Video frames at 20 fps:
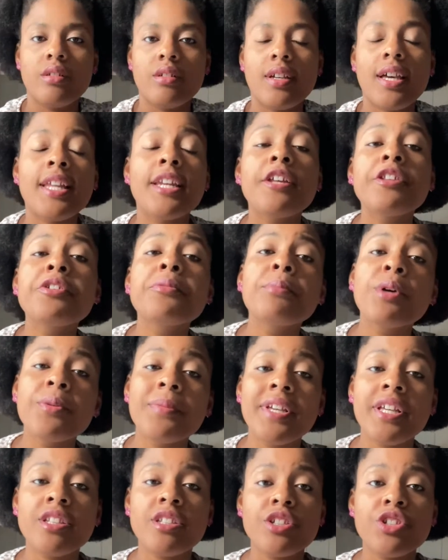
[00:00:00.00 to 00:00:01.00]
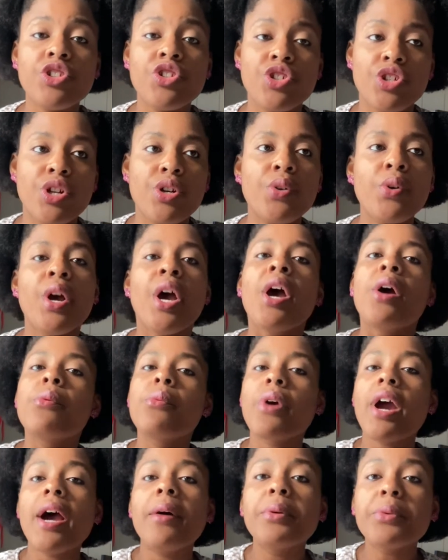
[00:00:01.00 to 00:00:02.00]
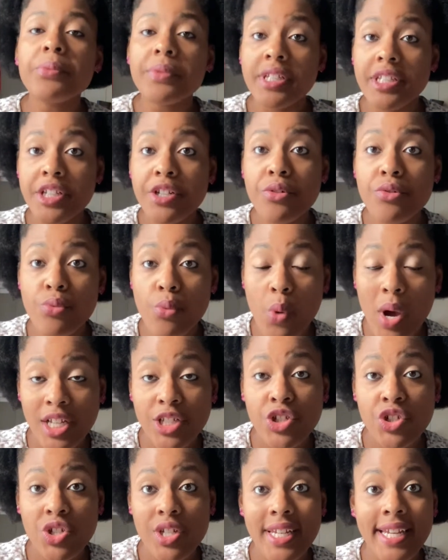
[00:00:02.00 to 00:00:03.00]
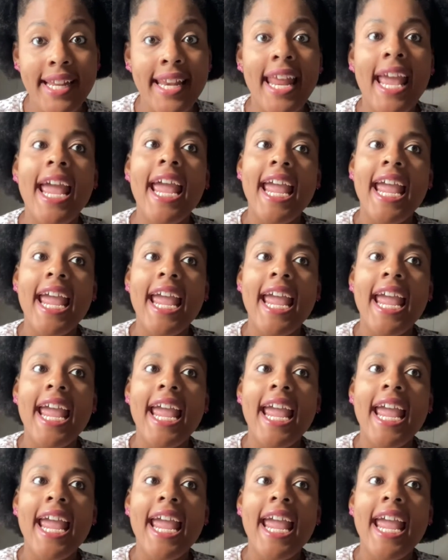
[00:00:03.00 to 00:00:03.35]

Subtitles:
Another moment in this show where I would really question